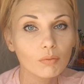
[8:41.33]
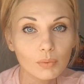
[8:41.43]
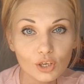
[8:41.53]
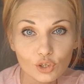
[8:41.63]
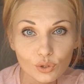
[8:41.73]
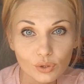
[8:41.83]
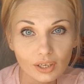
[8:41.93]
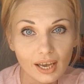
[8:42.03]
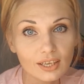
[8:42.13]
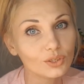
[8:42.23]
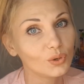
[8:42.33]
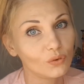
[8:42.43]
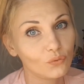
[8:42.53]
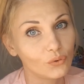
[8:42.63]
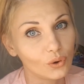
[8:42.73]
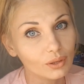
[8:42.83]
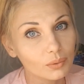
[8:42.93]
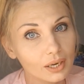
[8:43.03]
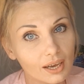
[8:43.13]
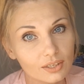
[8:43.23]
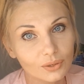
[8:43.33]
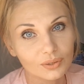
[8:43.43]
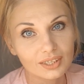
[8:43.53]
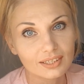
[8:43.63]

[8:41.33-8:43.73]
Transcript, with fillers: Make sure guys you're following us on